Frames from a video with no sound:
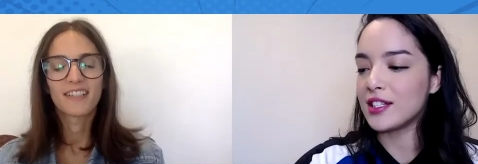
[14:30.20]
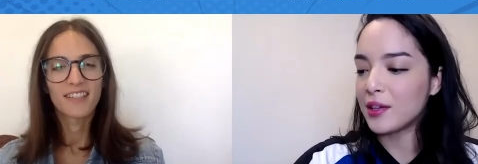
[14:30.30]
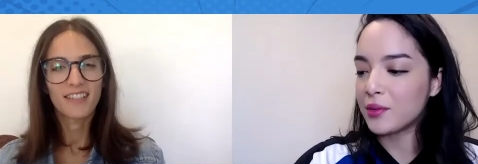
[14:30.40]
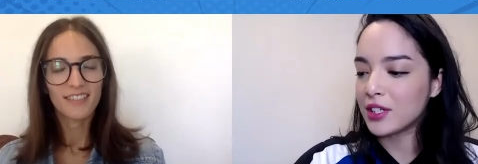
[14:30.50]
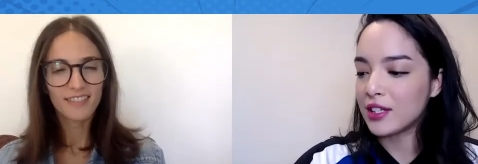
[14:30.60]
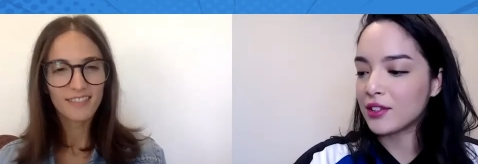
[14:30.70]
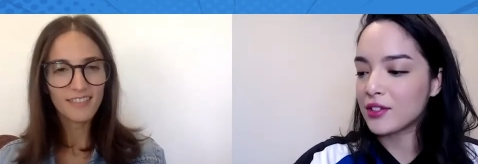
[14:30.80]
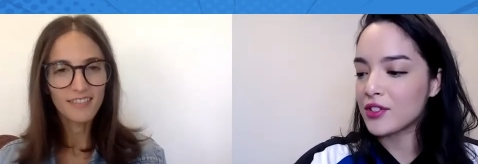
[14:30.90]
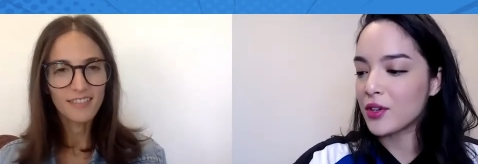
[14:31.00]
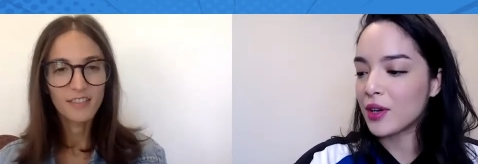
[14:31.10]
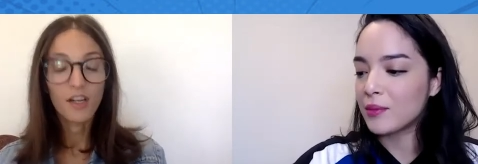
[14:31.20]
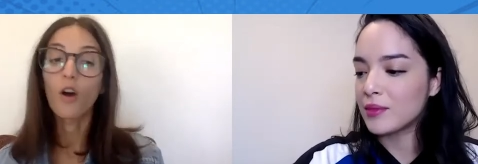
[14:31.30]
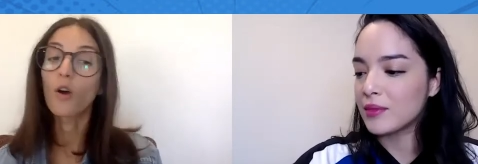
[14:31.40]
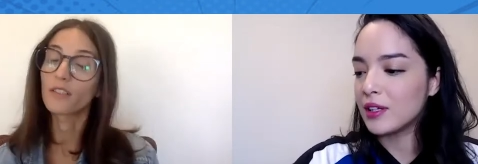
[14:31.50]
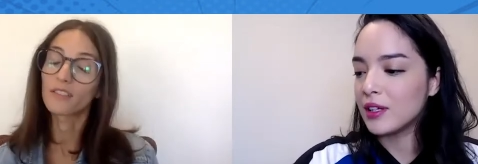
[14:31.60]
Speaker 1: that one either, so
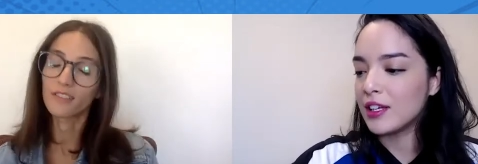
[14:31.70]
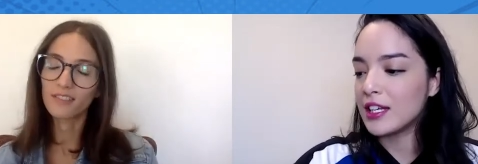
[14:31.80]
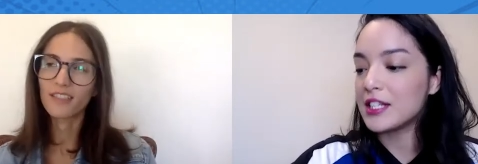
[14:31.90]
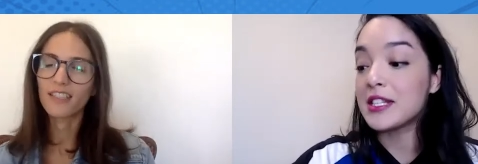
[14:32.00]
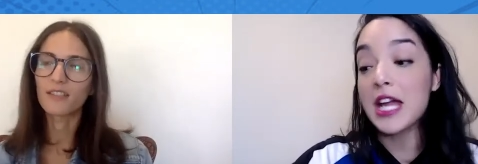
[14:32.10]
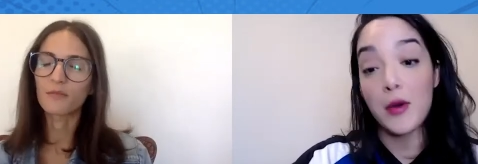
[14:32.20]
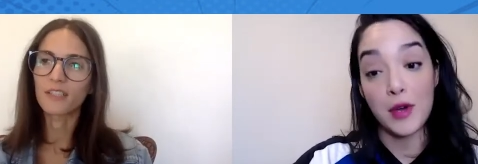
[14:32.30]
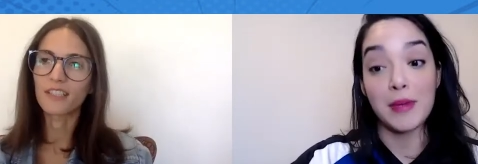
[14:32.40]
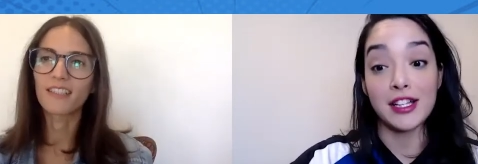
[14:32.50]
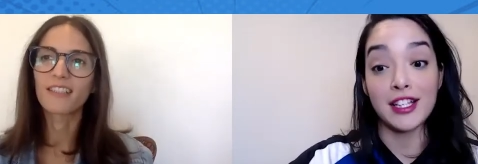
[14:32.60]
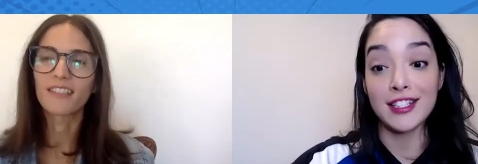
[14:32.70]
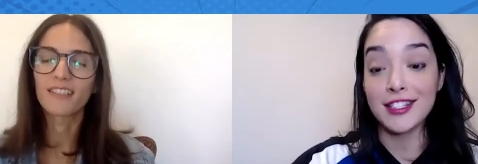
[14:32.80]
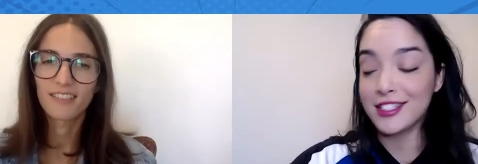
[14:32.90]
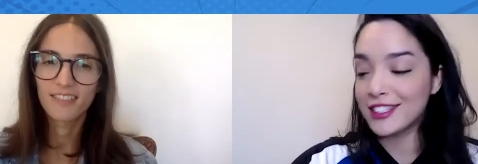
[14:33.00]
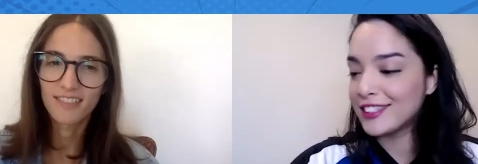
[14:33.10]
Speaker 2: it is now on my list.
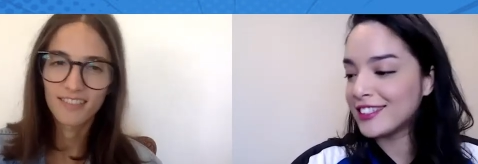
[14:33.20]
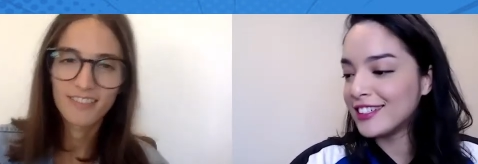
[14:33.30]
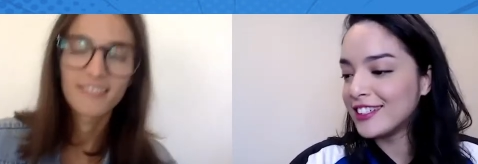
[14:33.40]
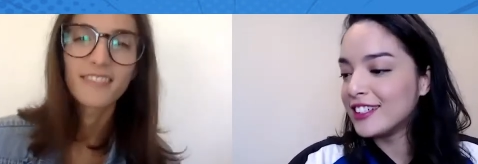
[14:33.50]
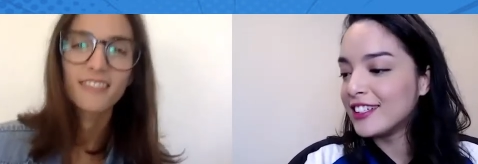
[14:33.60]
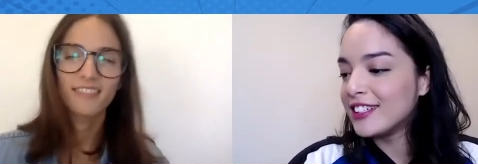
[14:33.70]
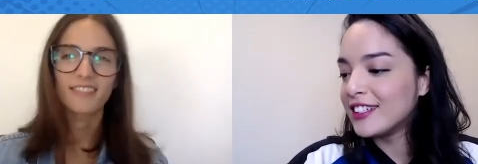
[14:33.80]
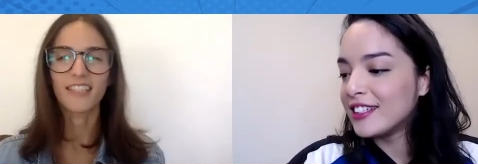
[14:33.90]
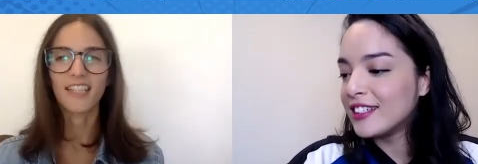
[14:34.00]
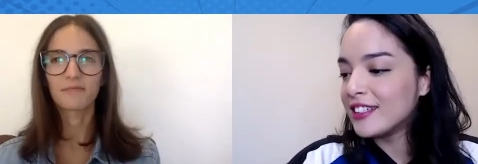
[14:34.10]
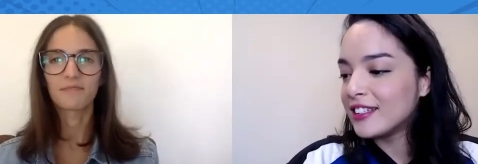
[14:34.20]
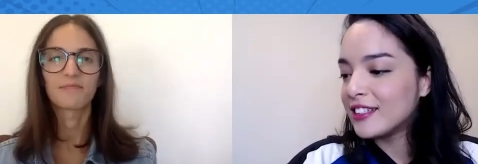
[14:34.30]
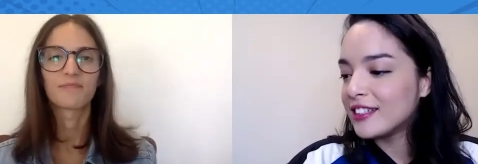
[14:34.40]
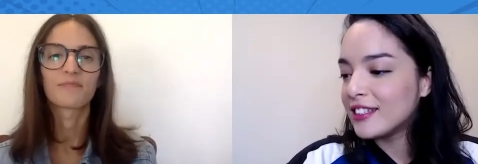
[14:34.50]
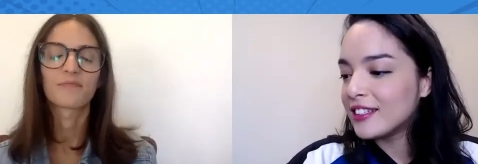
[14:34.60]
Yeah.
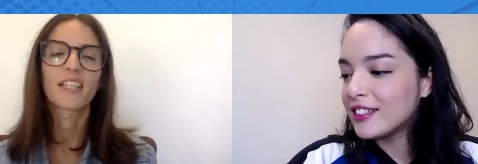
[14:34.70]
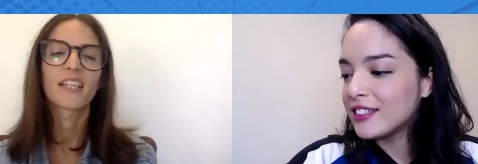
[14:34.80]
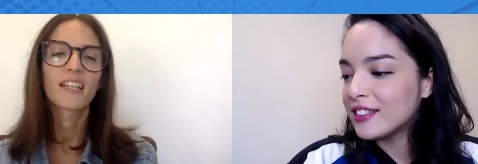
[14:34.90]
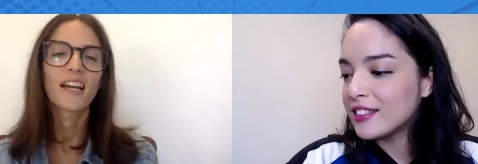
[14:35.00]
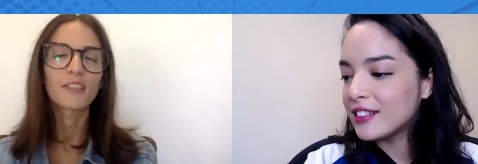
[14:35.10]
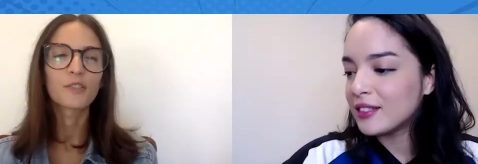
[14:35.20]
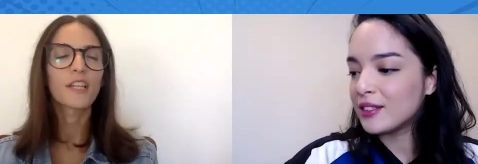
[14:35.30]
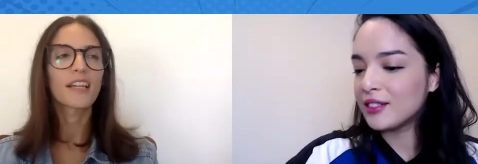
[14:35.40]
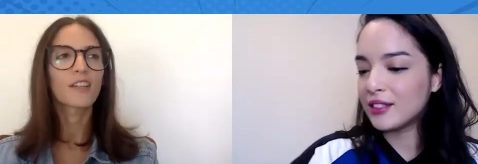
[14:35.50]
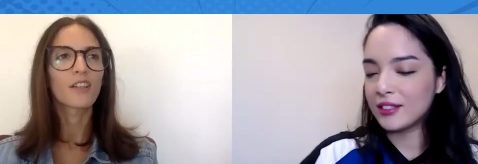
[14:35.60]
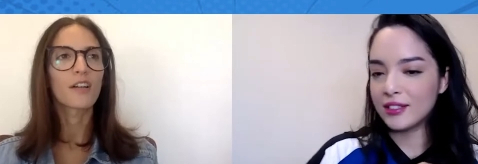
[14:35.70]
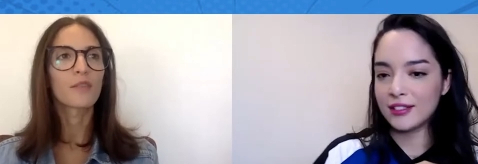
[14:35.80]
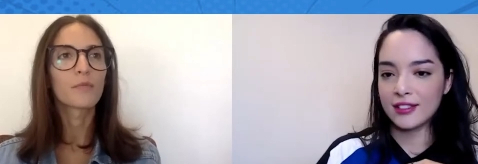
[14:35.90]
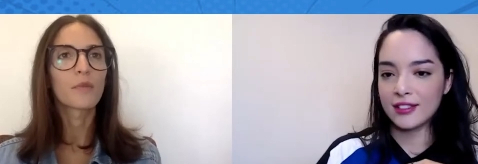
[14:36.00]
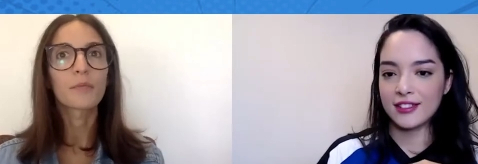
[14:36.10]
I do like a lot of
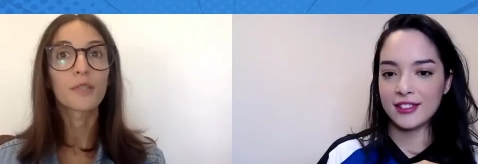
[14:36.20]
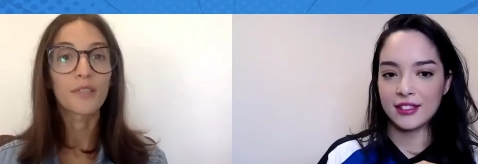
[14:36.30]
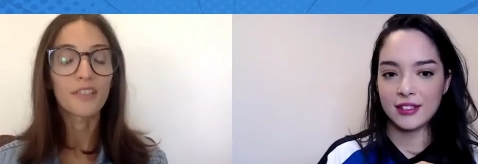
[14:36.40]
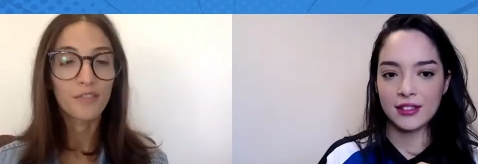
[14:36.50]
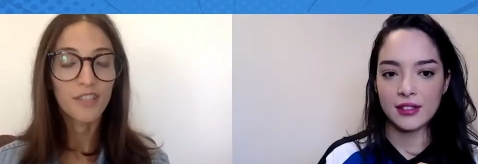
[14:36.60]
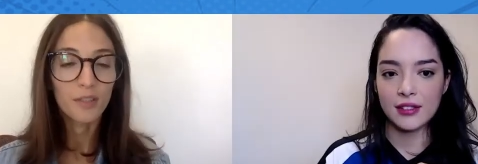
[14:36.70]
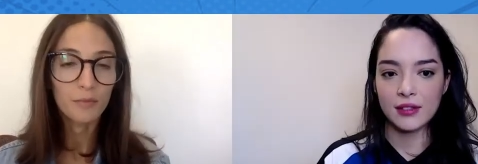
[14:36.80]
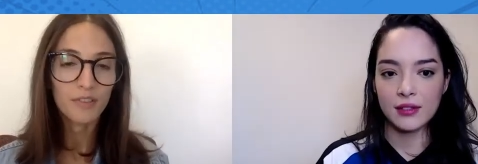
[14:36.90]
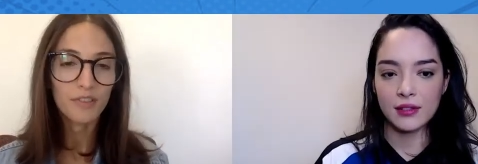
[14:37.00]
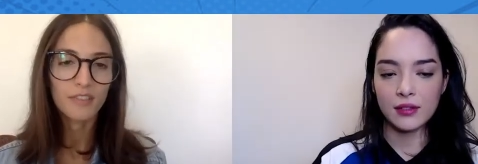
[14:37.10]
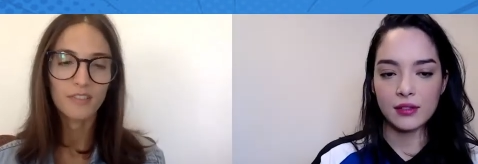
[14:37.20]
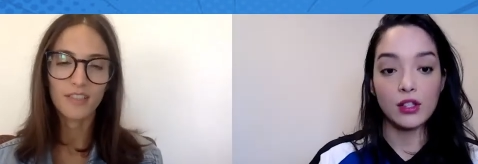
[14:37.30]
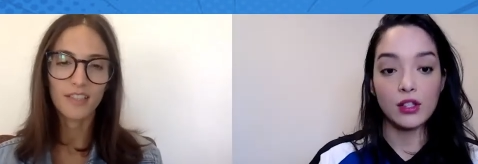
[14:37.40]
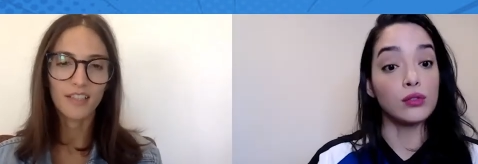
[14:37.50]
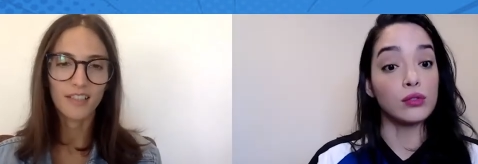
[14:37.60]
period films. I
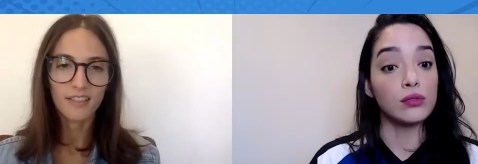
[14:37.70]
like